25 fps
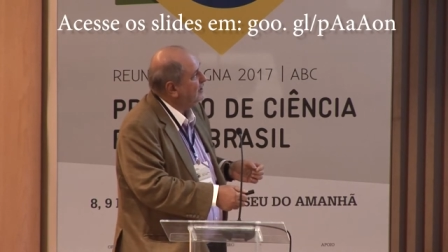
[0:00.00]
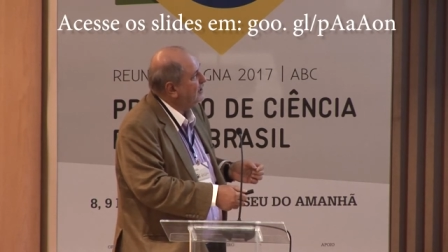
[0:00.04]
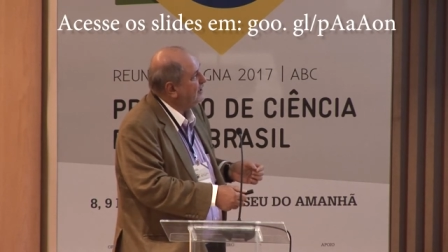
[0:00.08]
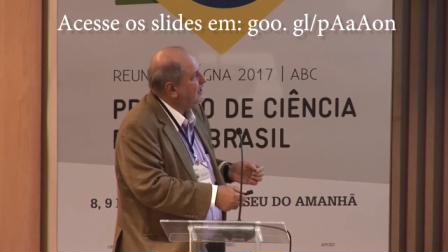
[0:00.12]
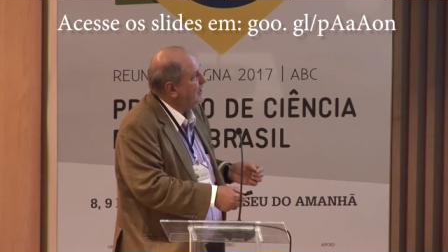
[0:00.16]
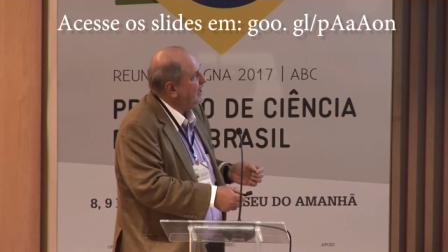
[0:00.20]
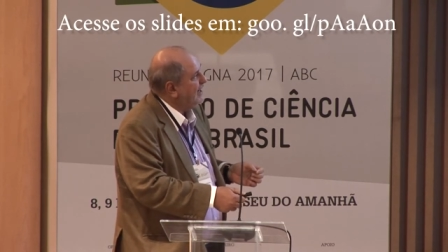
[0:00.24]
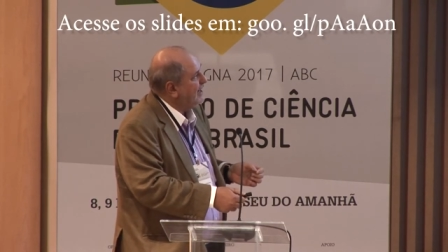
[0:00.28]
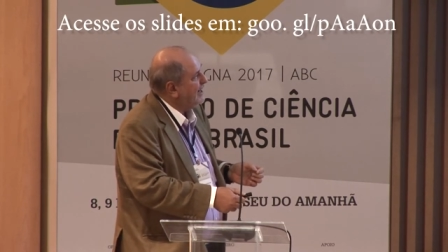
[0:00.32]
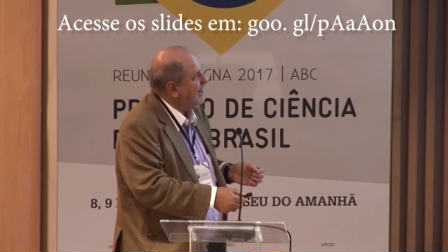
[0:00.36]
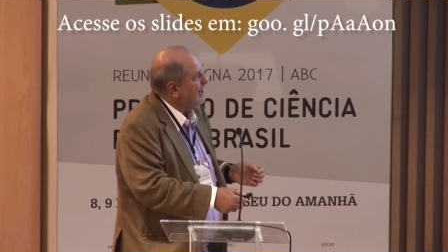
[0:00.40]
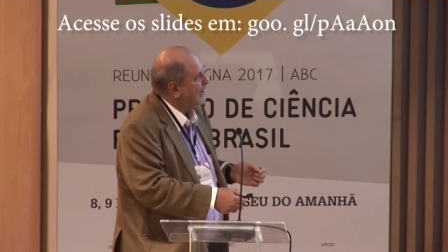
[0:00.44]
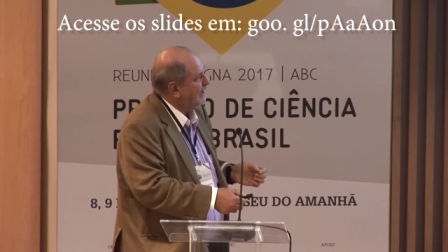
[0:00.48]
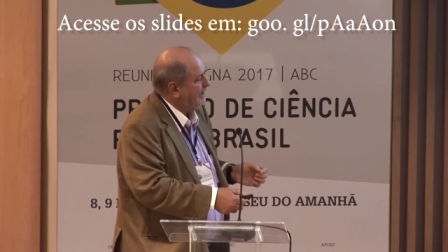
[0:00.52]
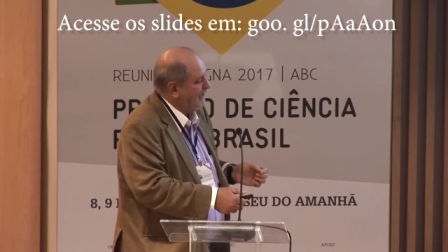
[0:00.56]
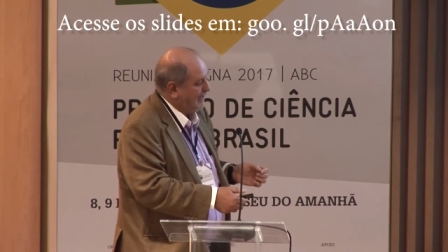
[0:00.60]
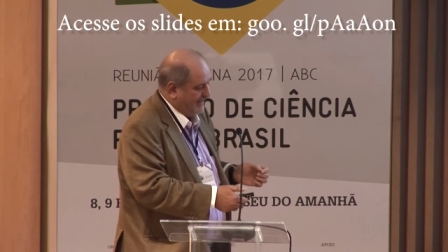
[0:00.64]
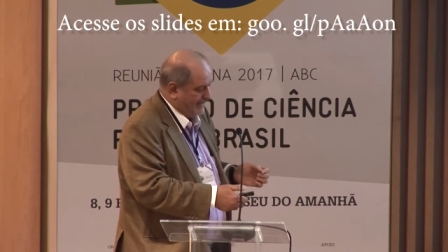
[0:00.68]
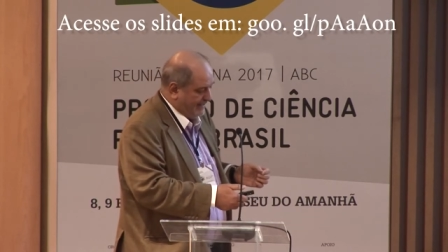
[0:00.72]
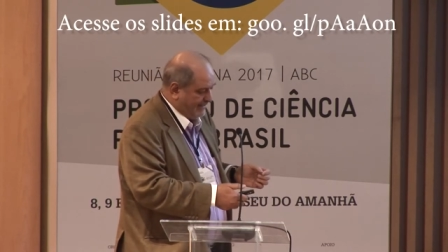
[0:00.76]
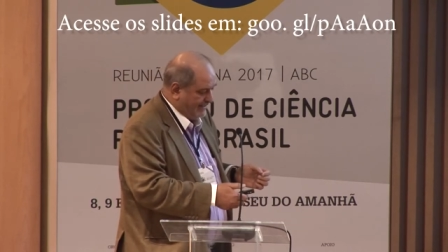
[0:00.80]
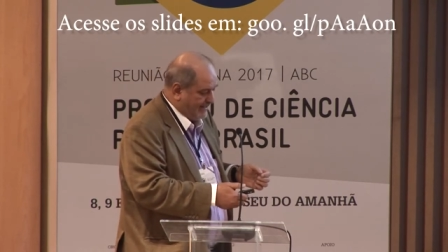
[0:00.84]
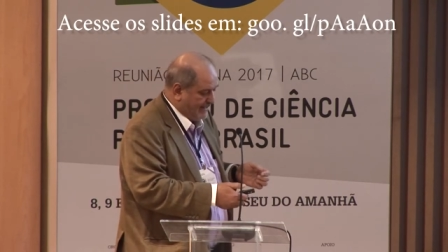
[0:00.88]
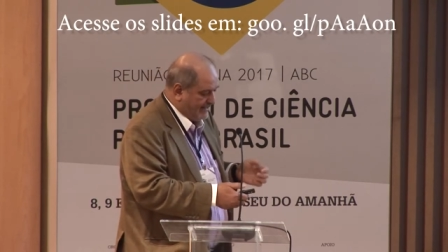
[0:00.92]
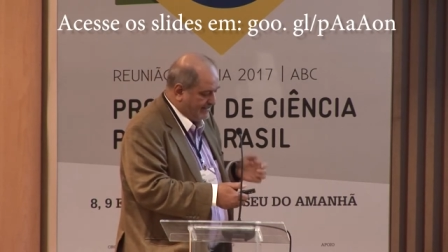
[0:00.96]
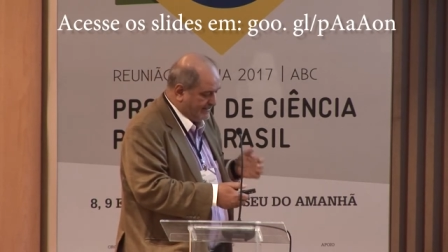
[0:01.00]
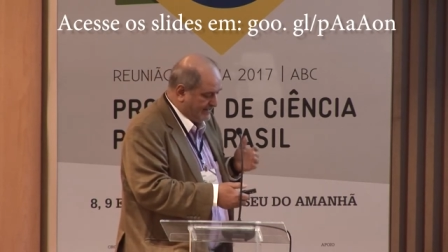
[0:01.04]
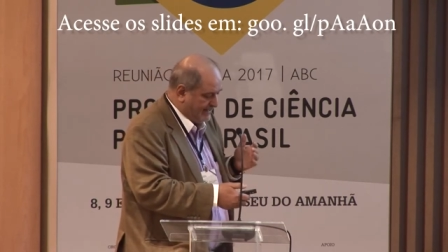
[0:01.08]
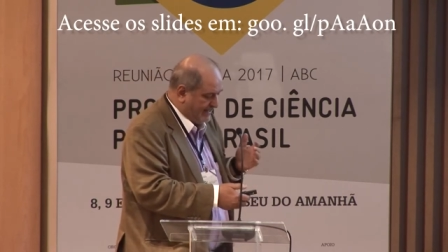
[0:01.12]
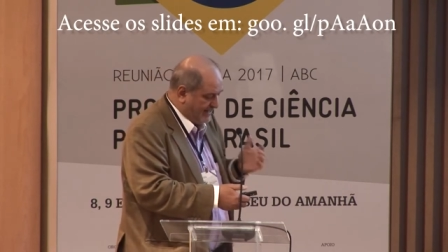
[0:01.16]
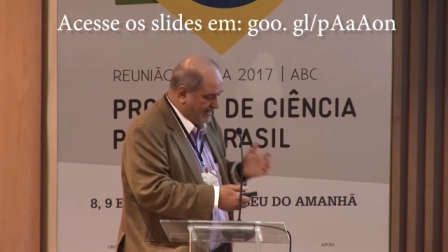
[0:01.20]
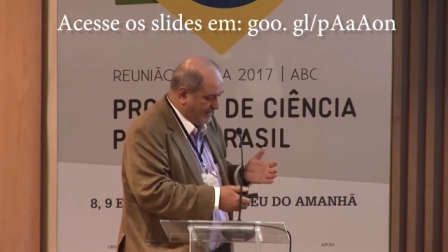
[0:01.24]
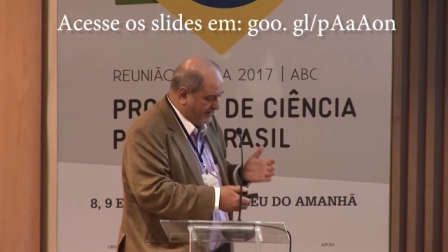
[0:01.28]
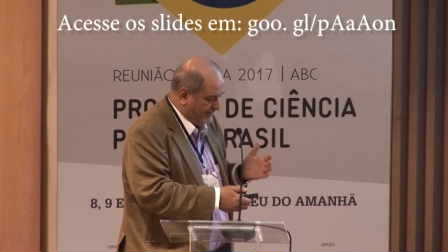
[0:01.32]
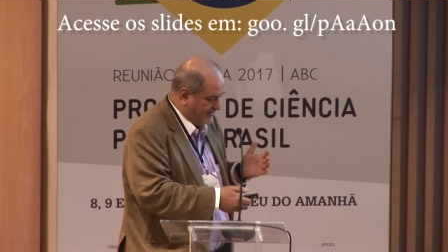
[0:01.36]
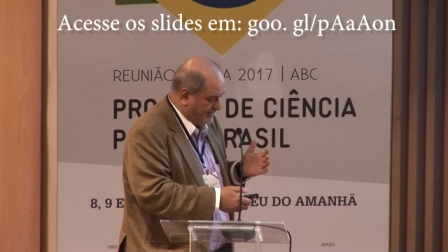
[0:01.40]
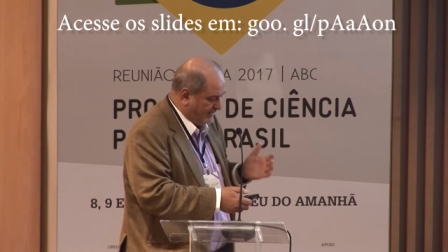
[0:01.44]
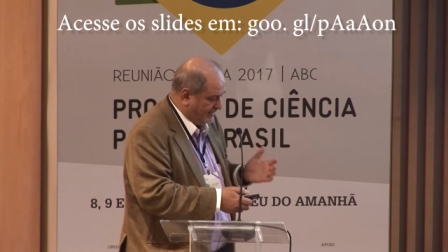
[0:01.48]
KI. And that's
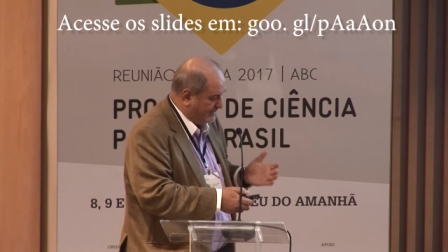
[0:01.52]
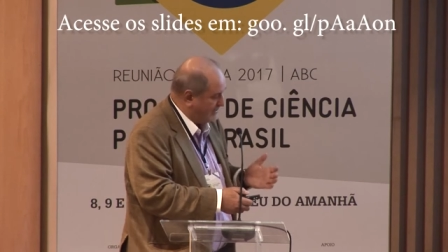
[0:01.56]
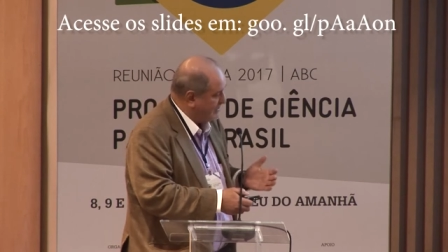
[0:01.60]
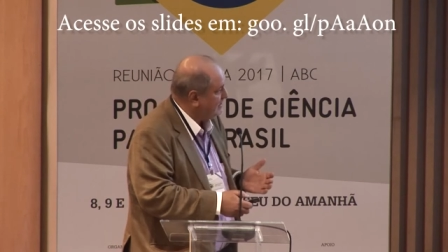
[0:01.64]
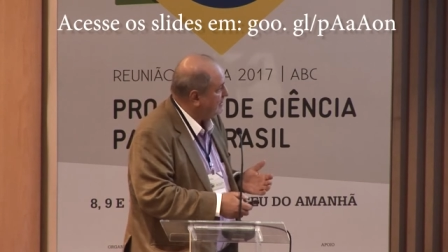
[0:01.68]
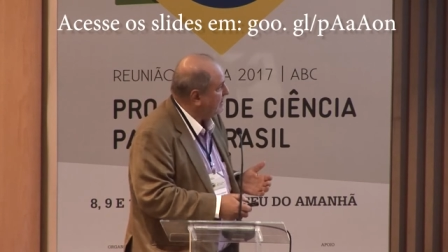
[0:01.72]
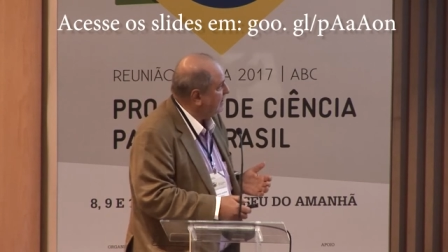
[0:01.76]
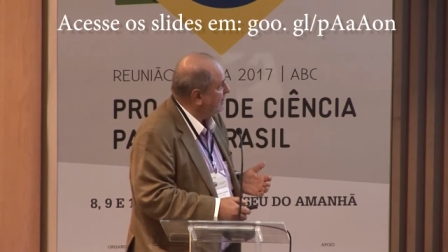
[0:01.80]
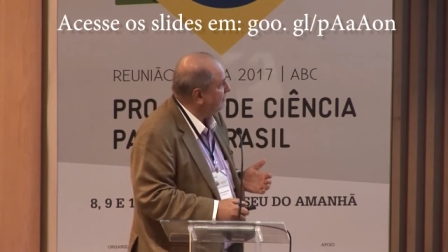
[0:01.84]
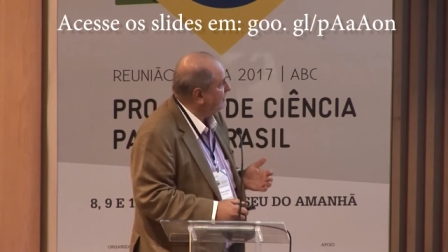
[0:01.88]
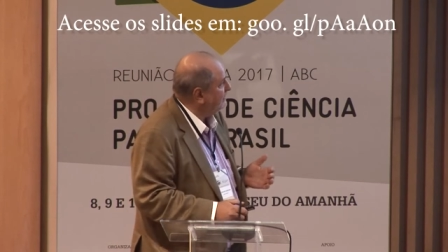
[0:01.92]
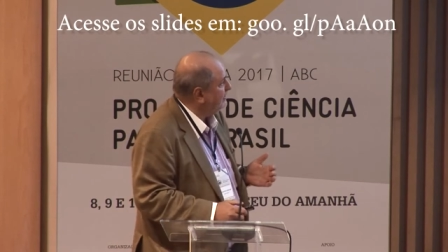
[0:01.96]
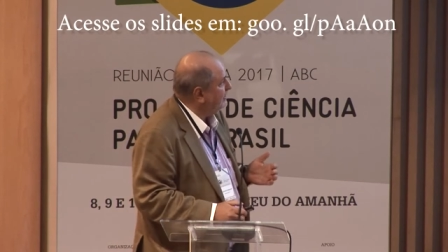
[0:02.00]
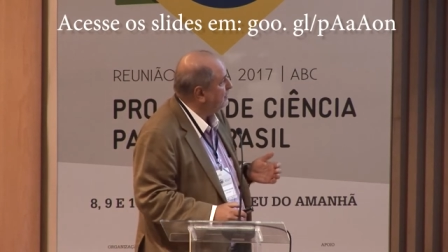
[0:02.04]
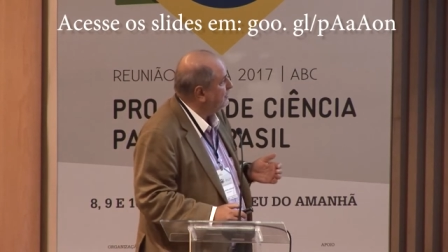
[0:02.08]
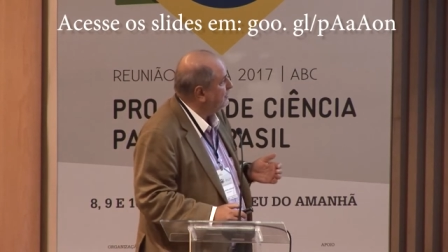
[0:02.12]
how the discovery